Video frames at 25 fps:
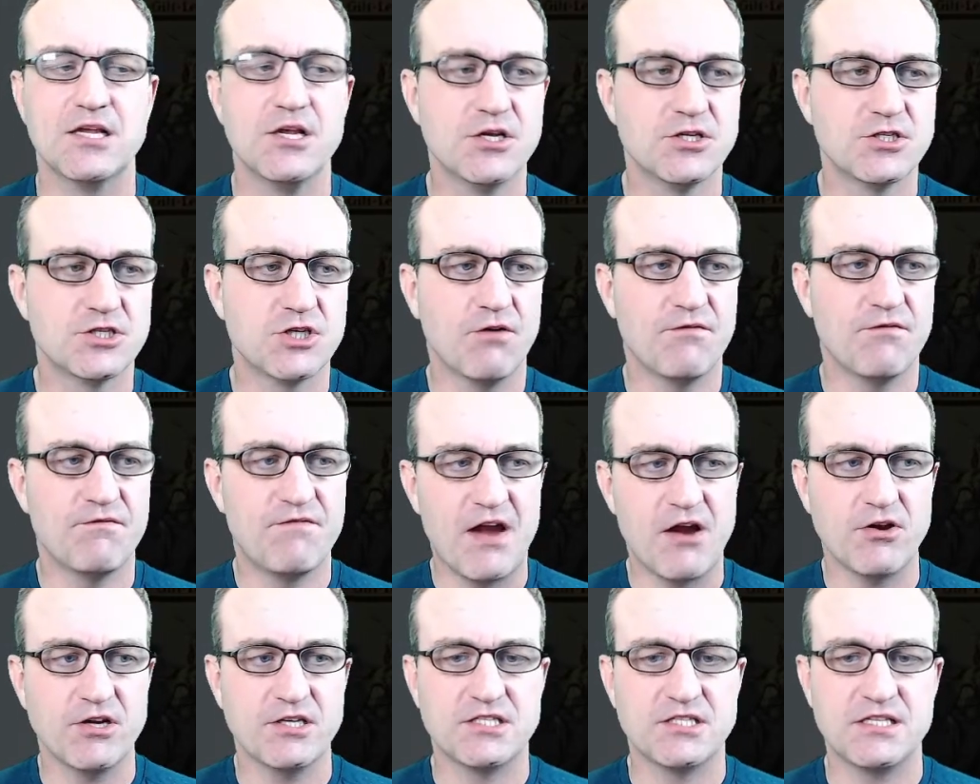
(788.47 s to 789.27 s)
So
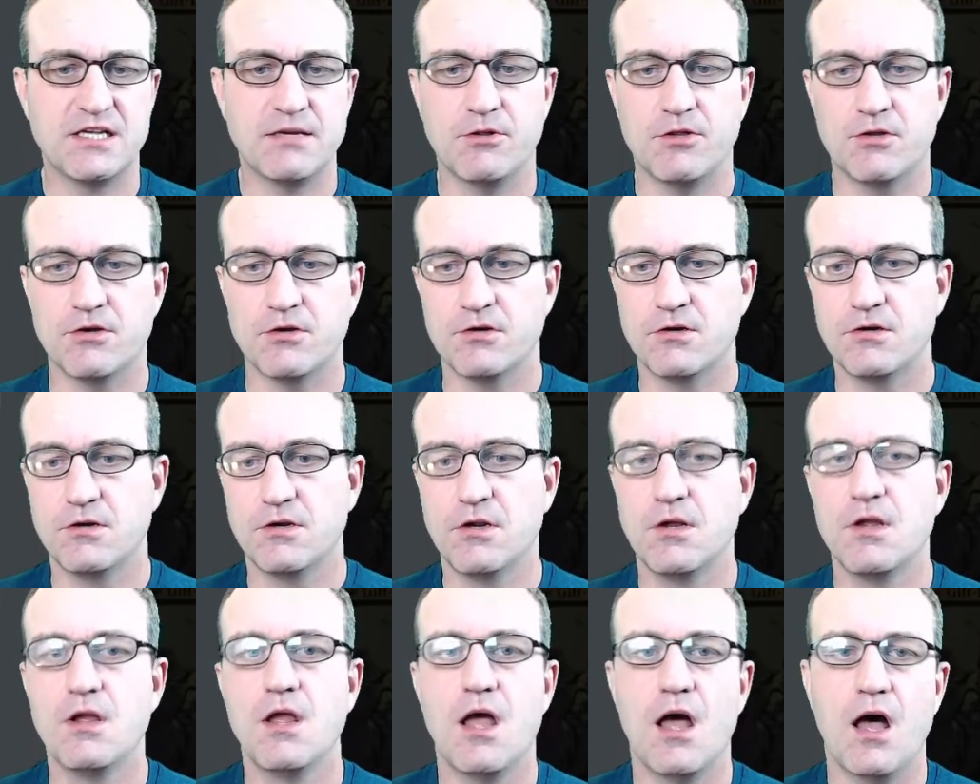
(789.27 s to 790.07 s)
very similar,
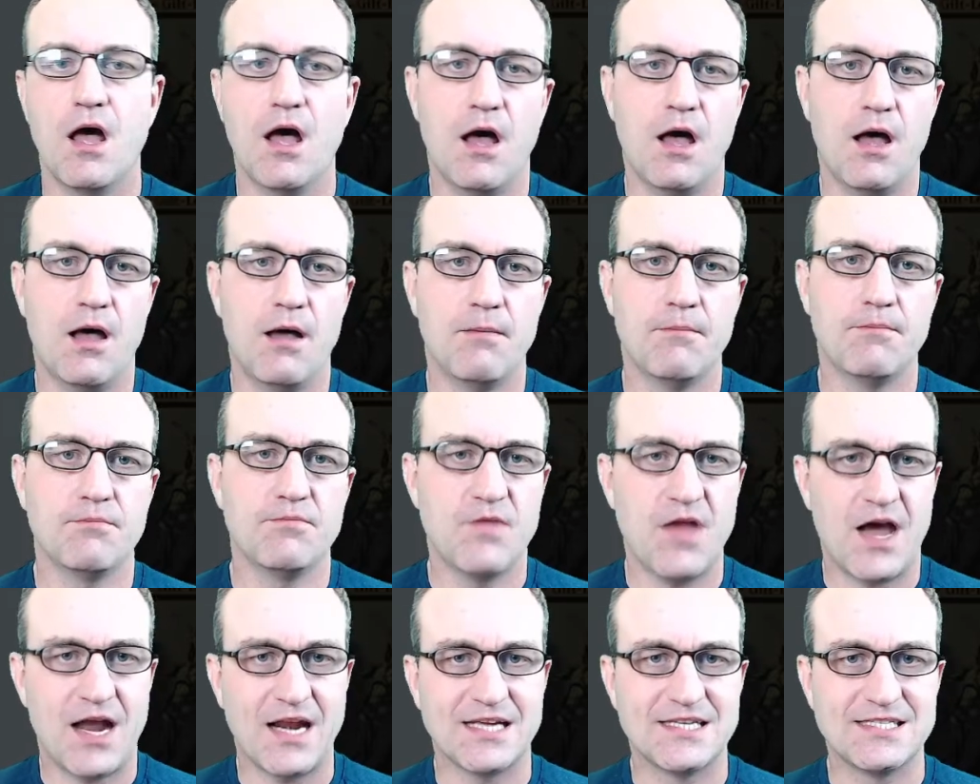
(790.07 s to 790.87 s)

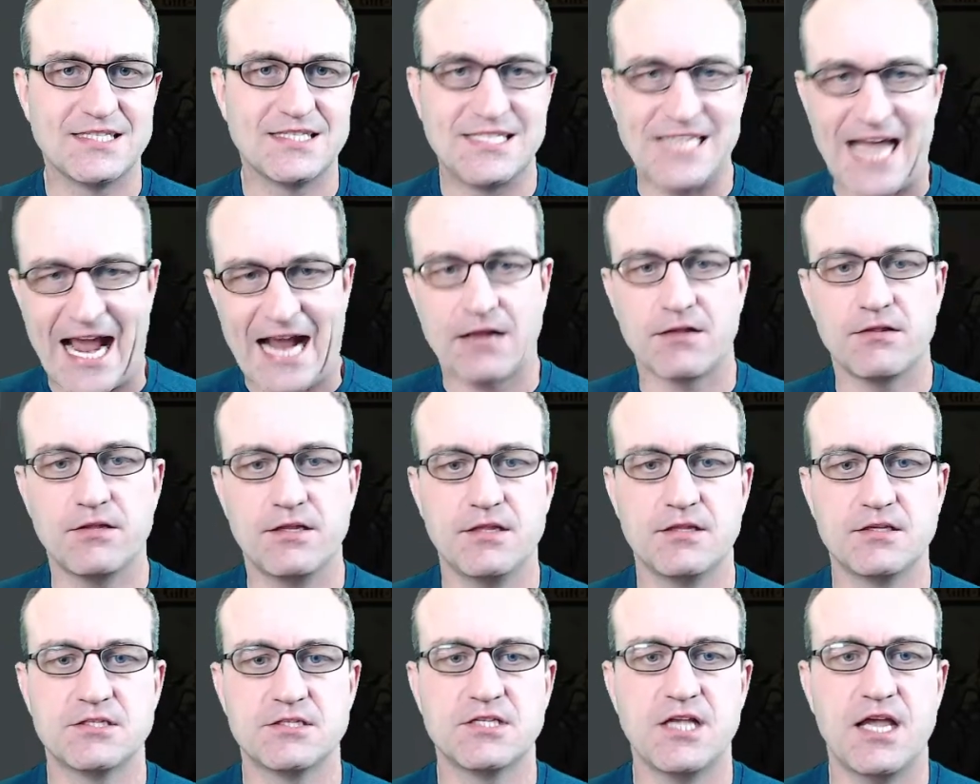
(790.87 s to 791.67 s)
not exactly
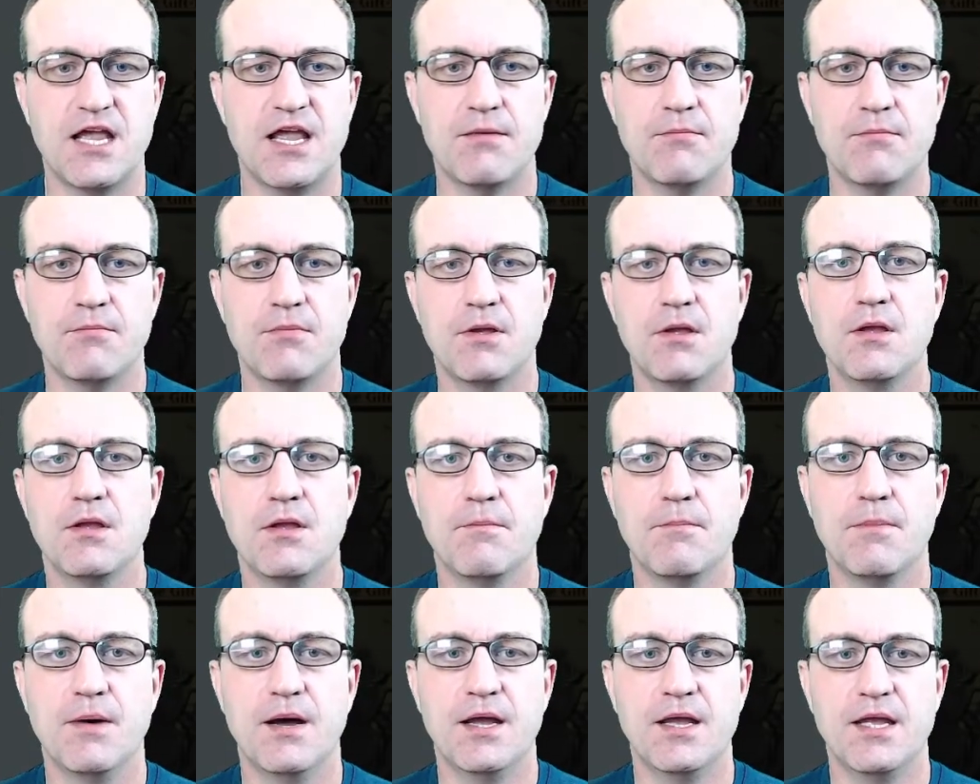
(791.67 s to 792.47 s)
the same,
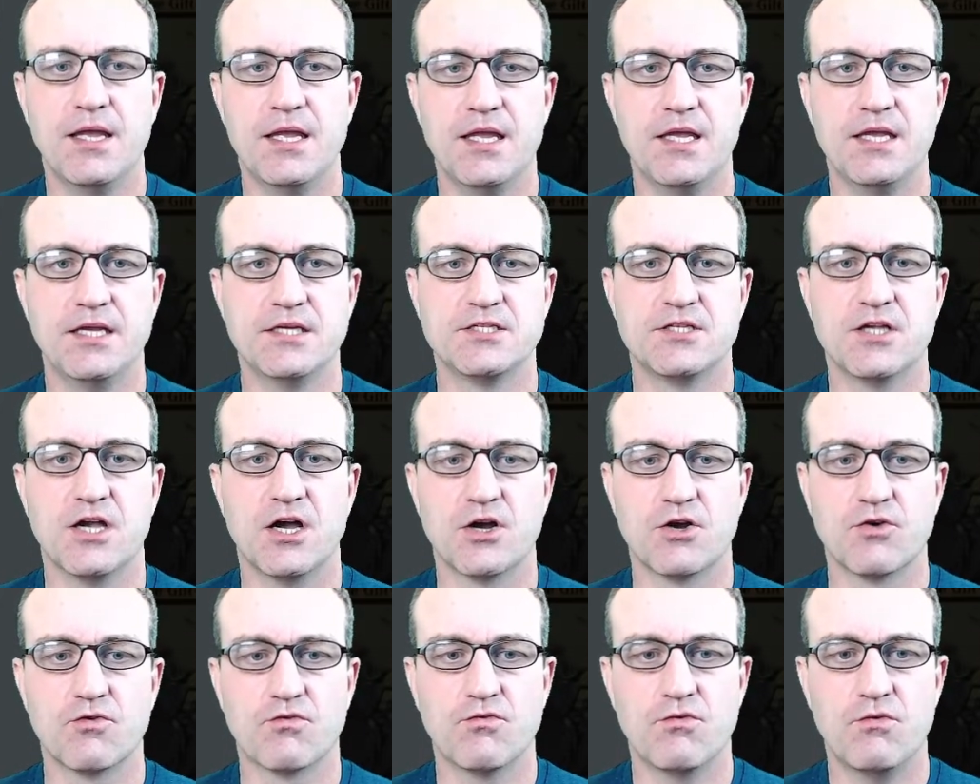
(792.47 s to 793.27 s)
but it is a
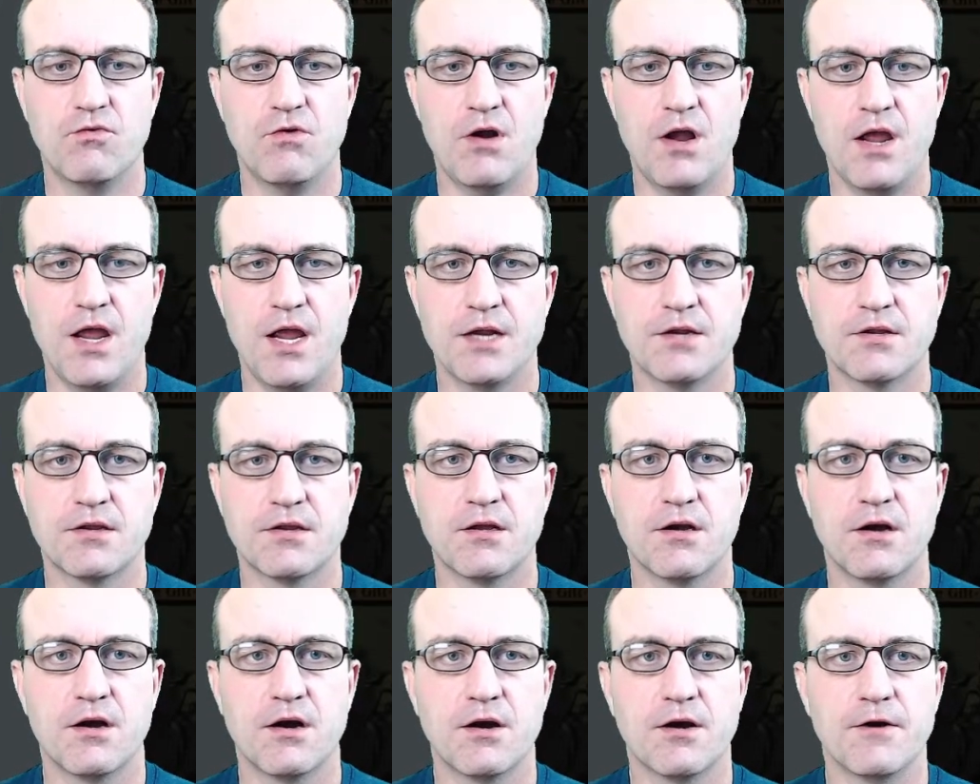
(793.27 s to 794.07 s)
great
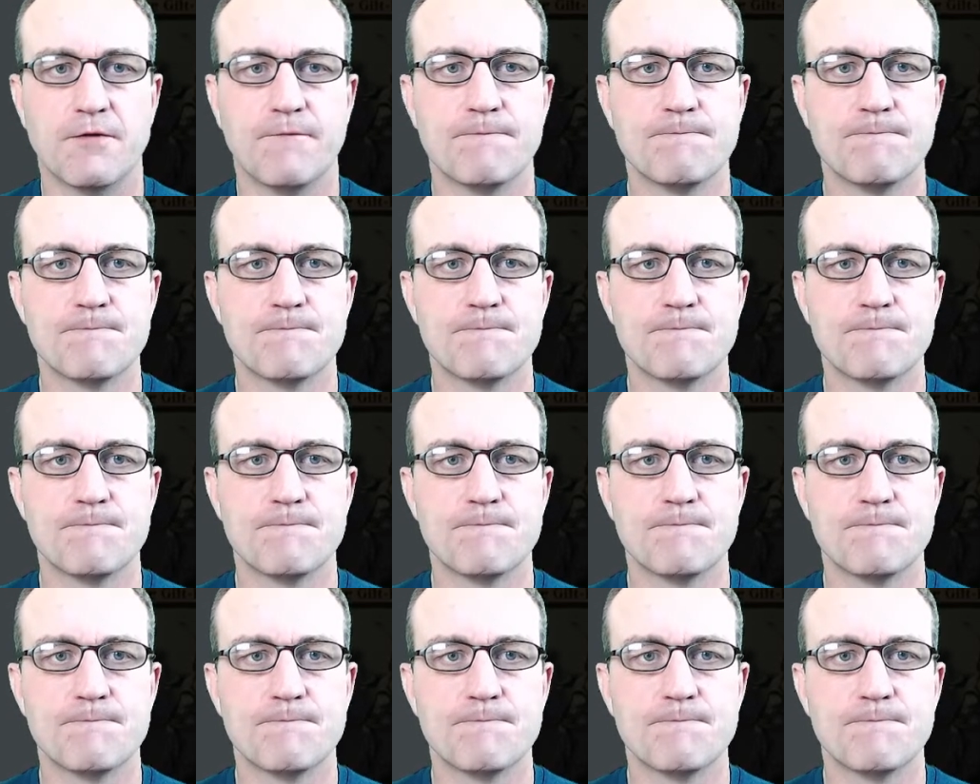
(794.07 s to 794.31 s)
card.